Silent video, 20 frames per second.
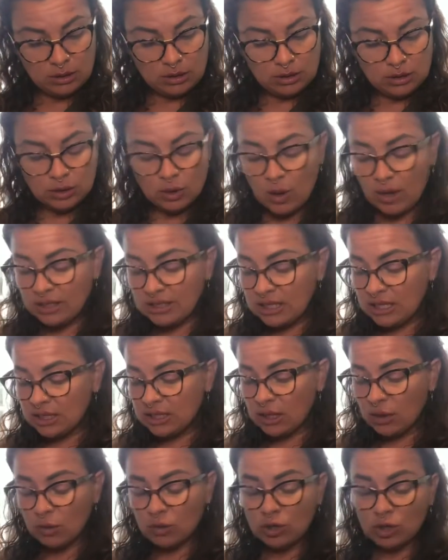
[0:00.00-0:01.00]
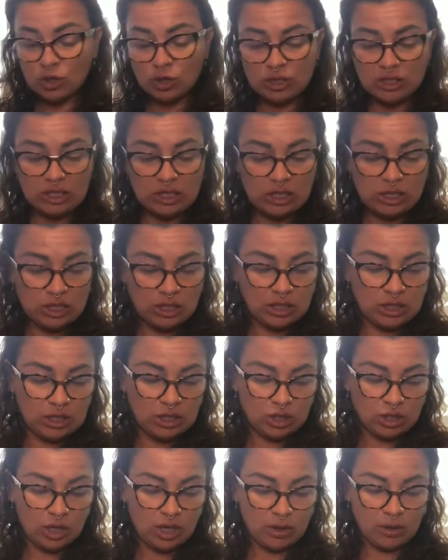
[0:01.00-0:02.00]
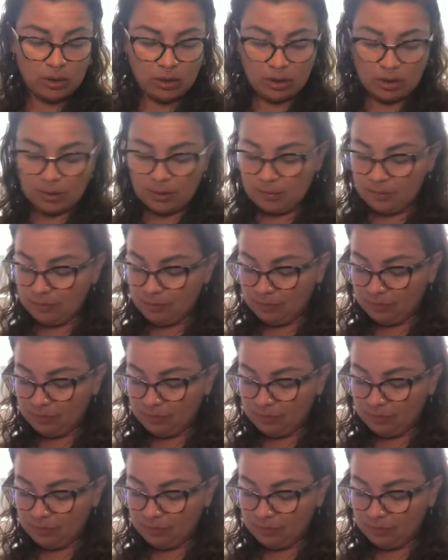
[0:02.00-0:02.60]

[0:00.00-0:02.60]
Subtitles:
So I think that you're teaching each other.